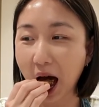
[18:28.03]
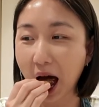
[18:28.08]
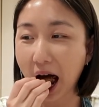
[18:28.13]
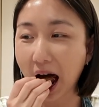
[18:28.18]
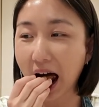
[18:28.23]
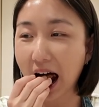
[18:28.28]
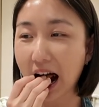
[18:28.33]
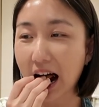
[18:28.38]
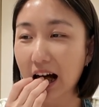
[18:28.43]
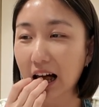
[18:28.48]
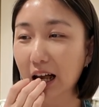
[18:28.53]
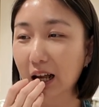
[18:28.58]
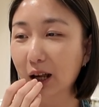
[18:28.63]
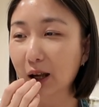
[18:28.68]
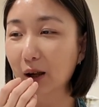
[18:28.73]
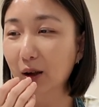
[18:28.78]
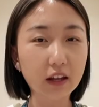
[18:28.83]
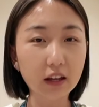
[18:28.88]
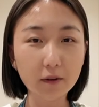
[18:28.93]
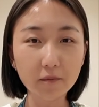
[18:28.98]
I'm
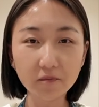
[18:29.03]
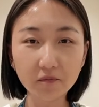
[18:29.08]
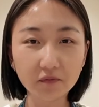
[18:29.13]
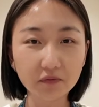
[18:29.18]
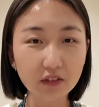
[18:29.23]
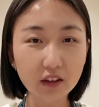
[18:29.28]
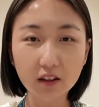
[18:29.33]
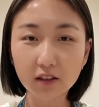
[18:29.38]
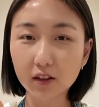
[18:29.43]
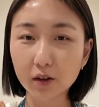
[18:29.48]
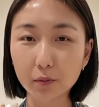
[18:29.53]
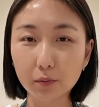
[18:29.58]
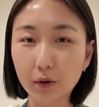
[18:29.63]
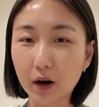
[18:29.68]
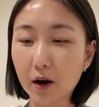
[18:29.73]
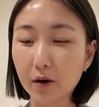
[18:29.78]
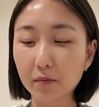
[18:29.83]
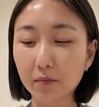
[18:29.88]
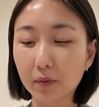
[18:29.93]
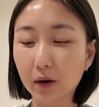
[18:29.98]
loving the
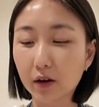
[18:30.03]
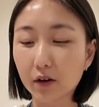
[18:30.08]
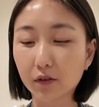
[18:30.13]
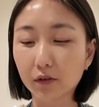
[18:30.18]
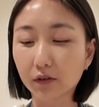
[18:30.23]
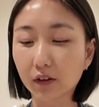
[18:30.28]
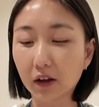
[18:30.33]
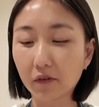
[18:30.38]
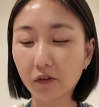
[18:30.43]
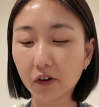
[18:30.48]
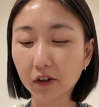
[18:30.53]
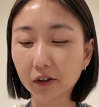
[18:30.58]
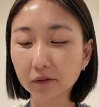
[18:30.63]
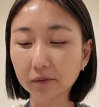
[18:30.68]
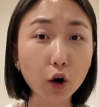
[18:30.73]
brown butter flavor.